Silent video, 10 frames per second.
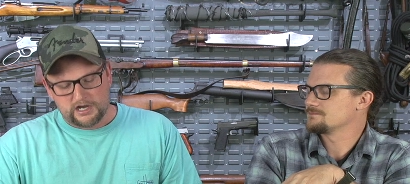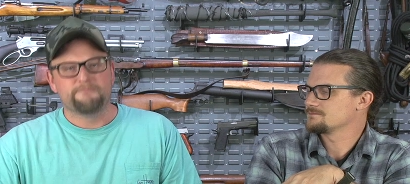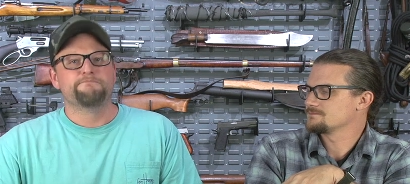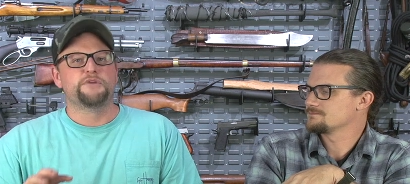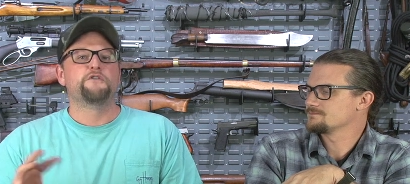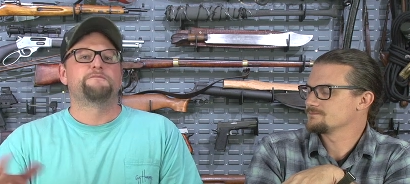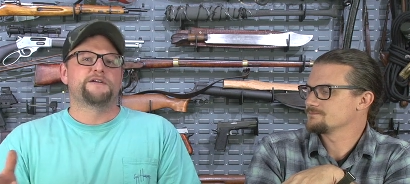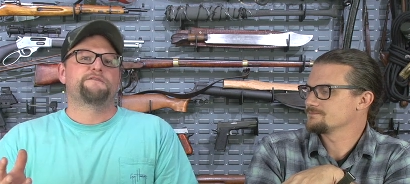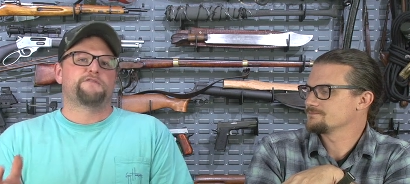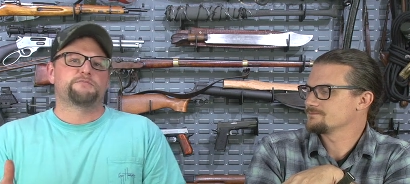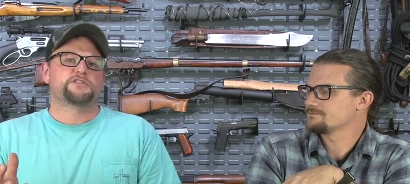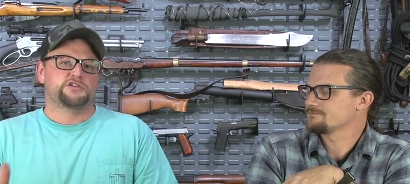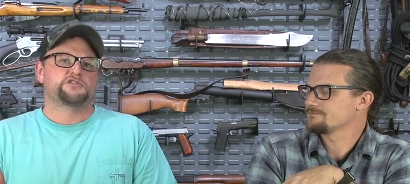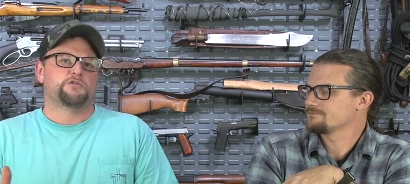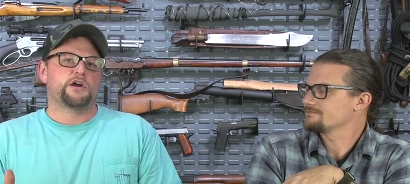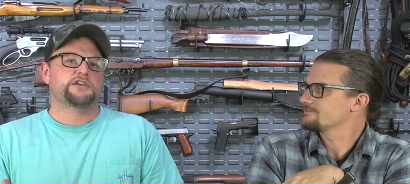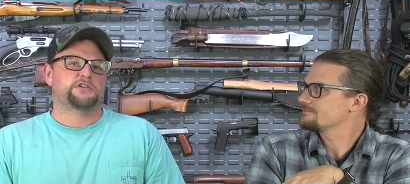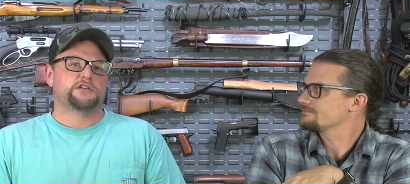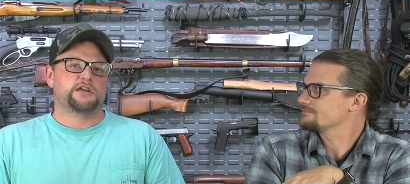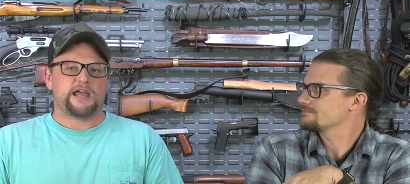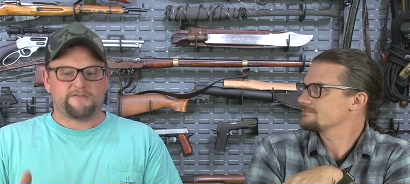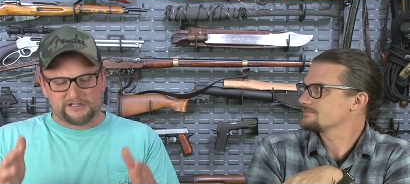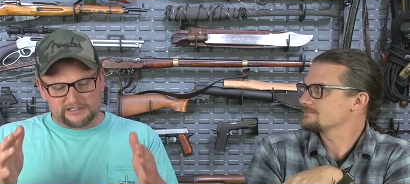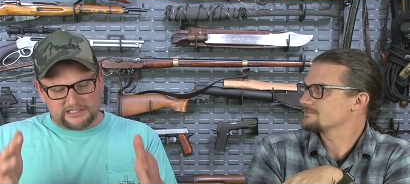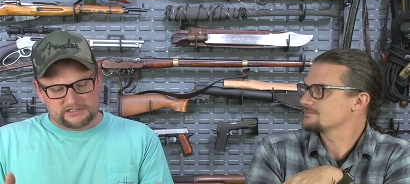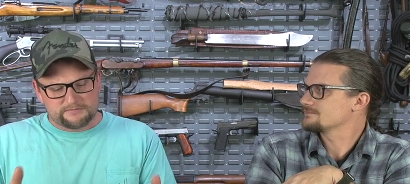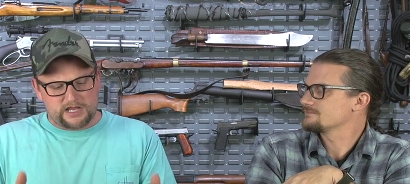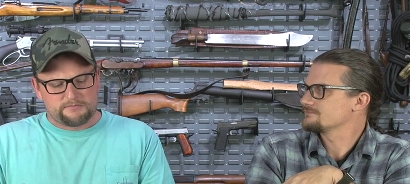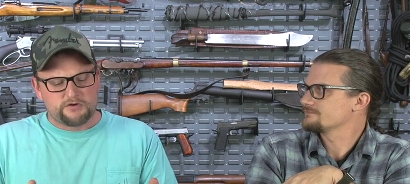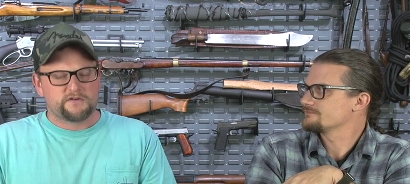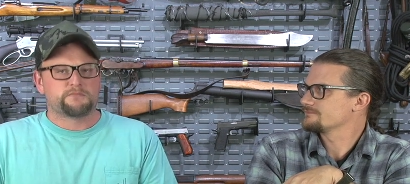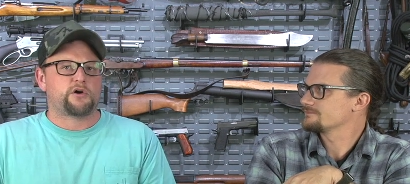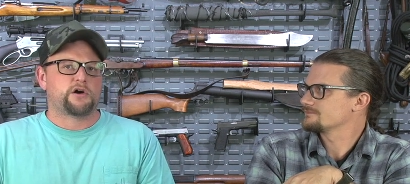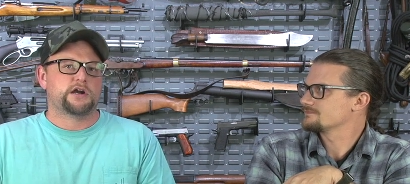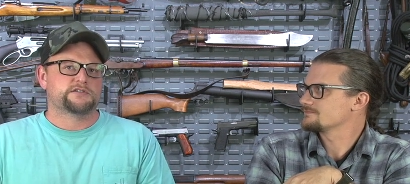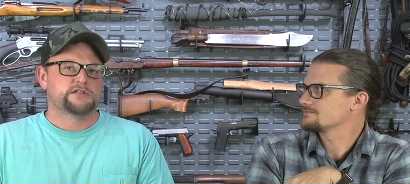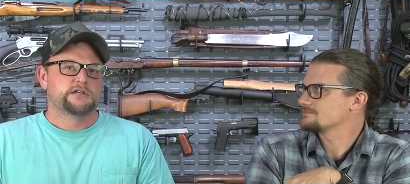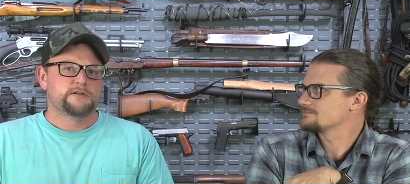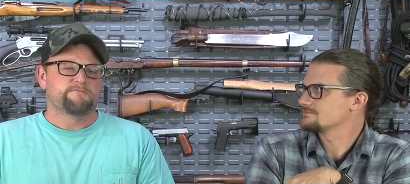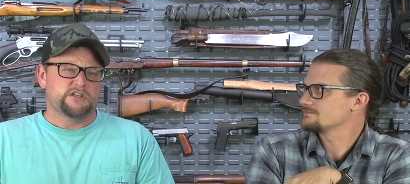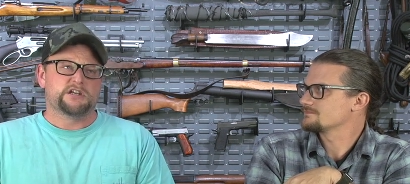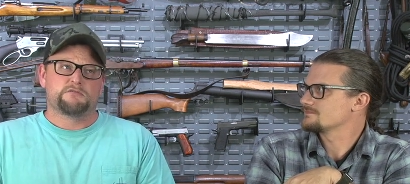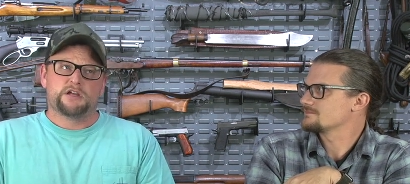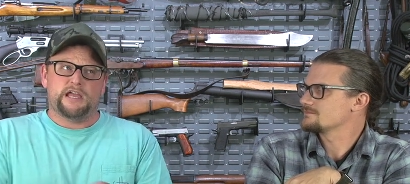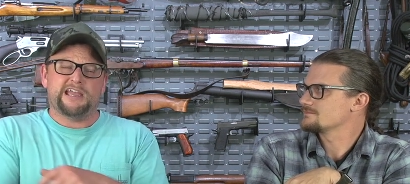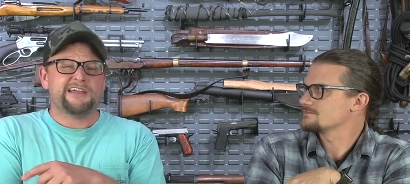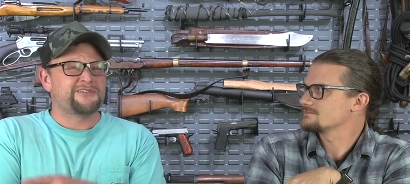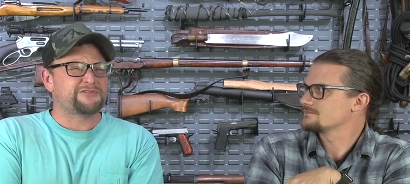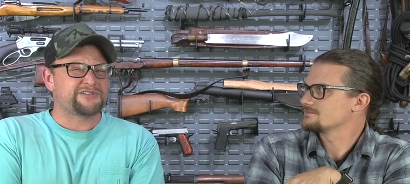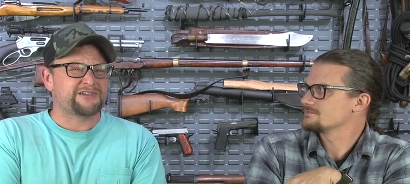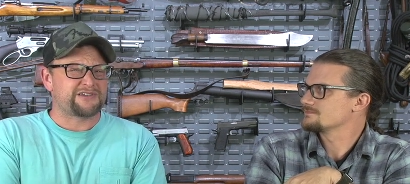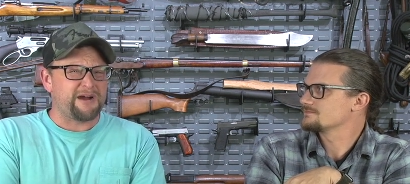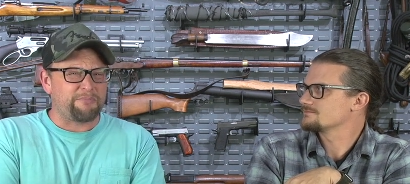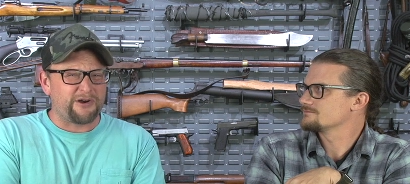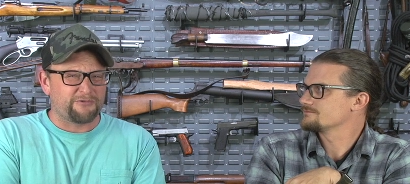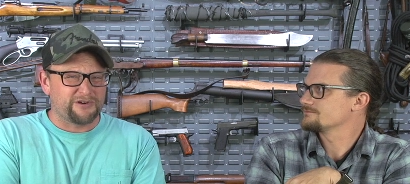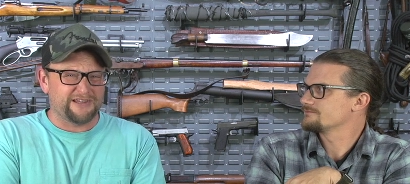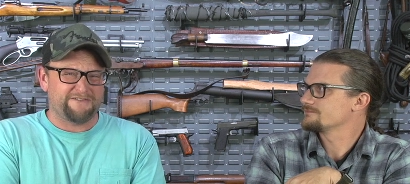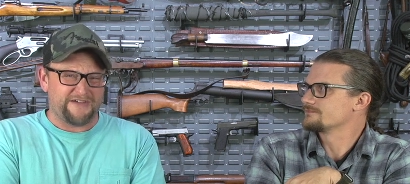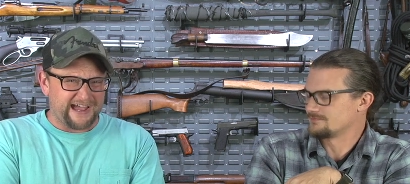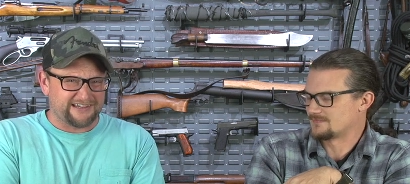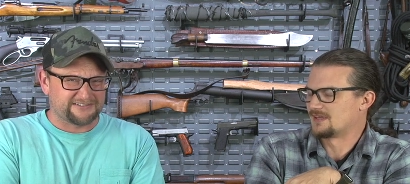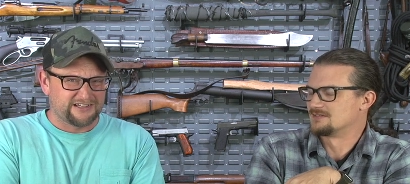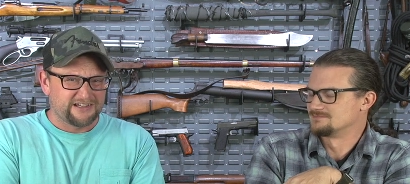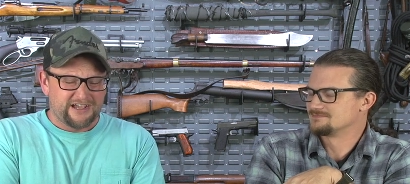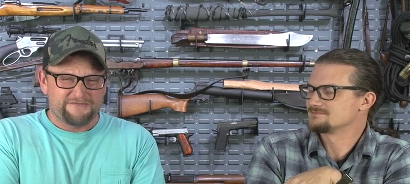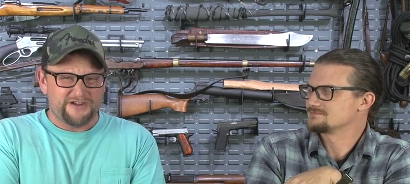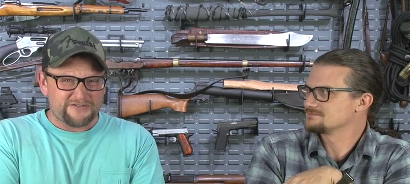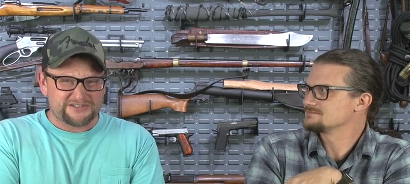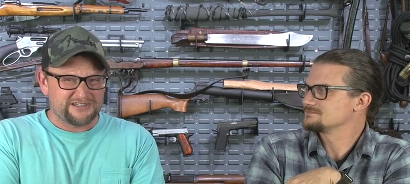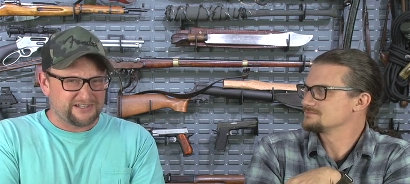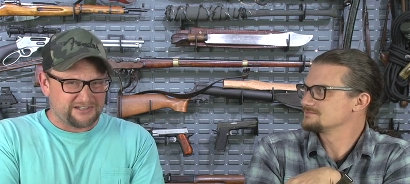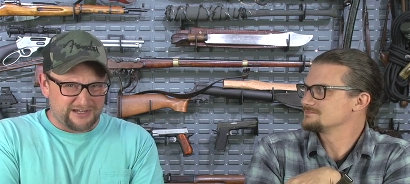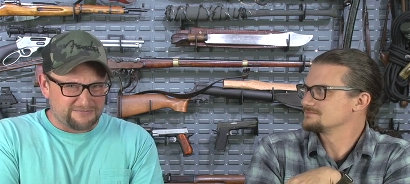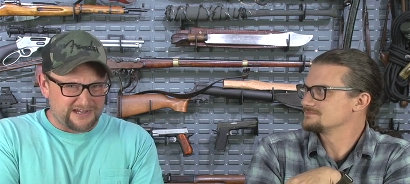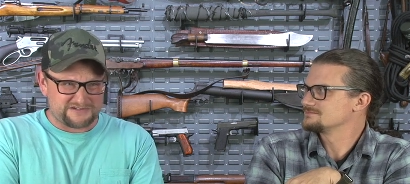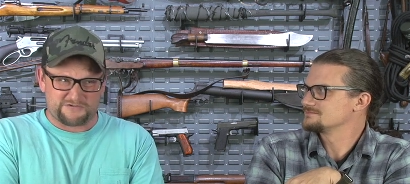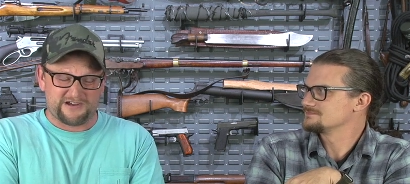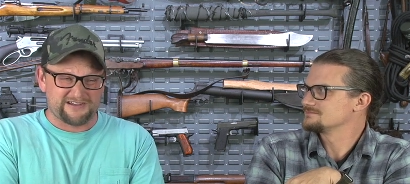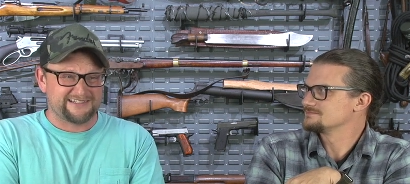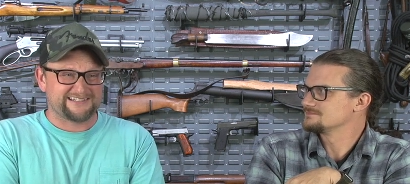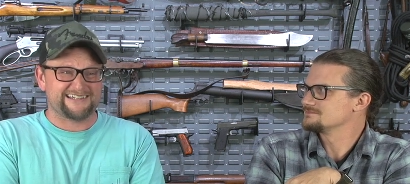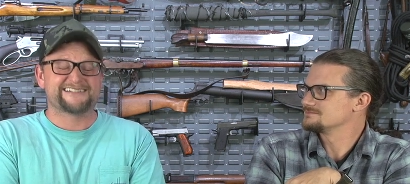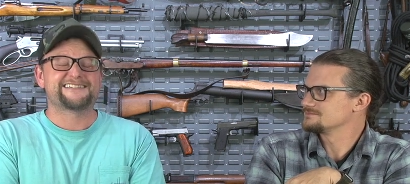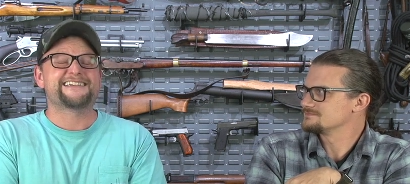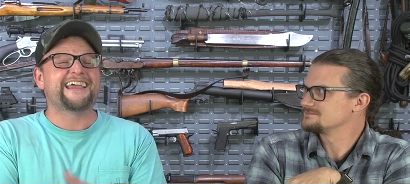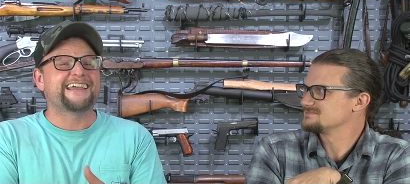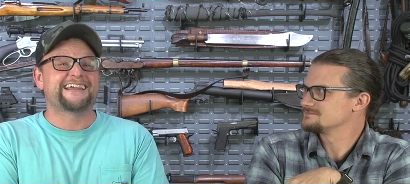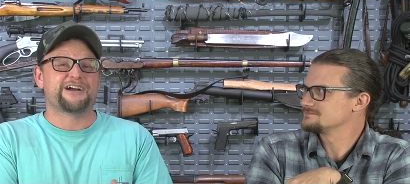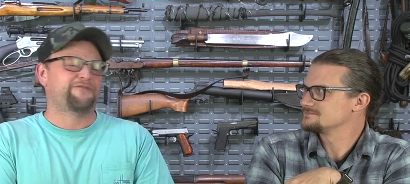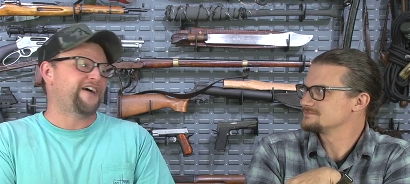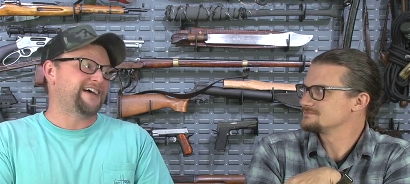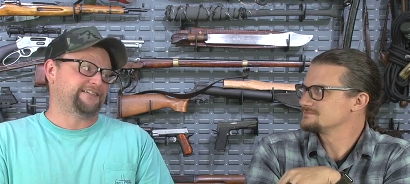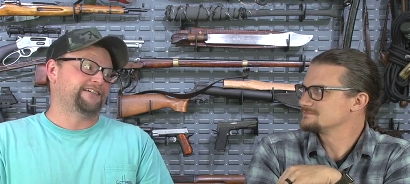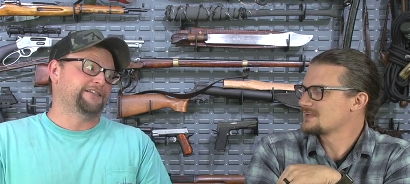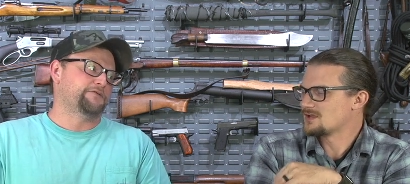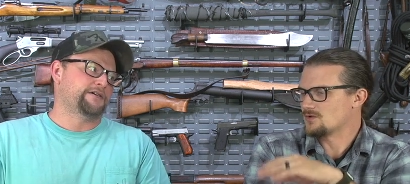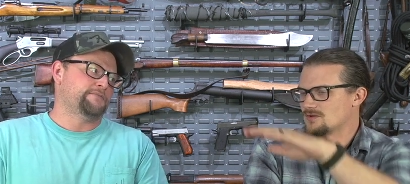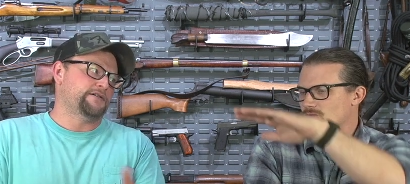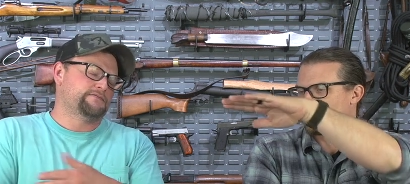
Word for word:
Speaker 1: a movement from a situation and have the least amount of moving parts. You know, and those things operate really fast. Yeah. Have you ever seen a Camdex run? It's insane how fast they can load ammo.